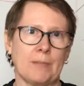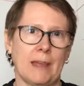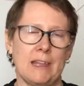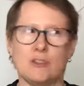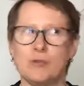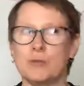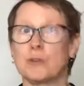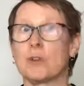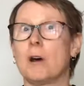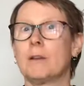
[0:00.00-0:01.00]
and you use
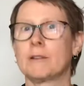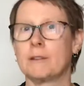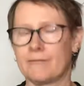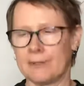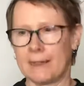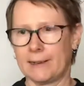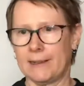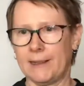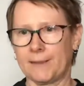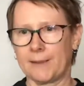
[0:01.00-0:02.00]
all the different
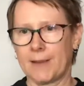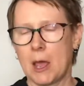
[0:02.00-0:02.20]
techniques.